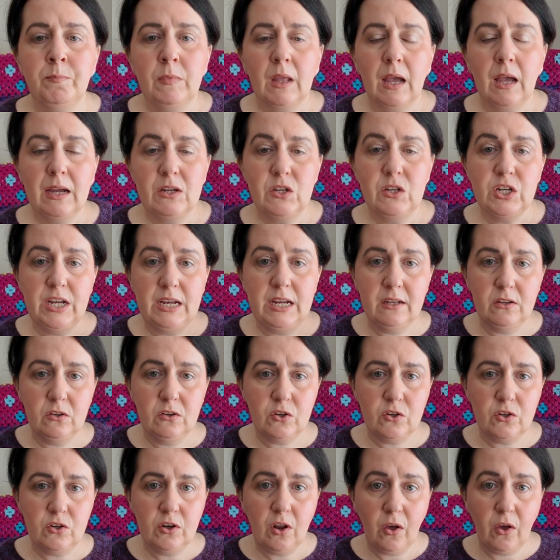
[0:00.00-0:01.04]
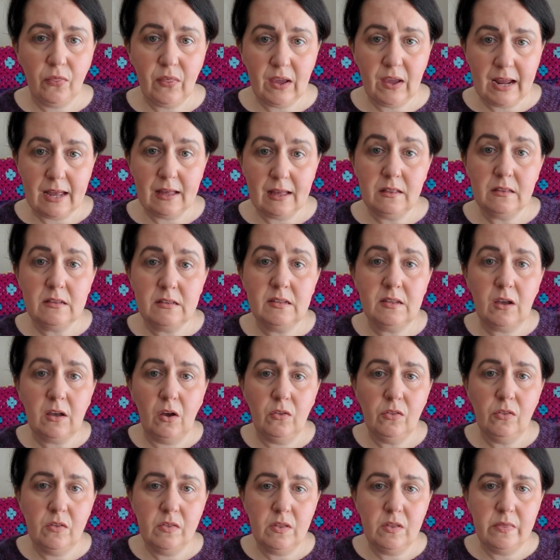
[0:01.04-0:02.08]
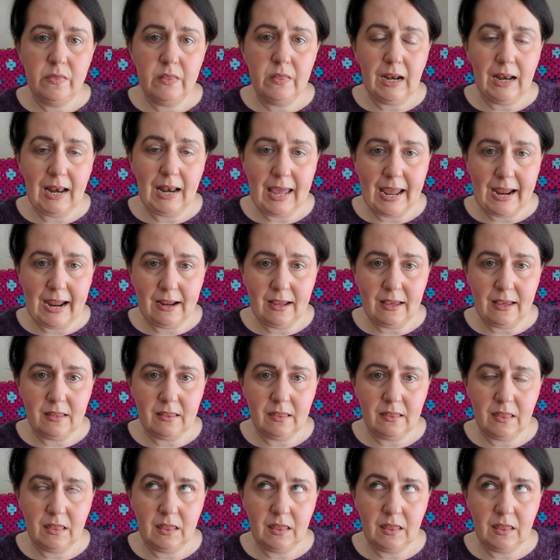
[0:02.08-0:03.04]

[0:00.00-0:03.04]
I changed nothing else other than the length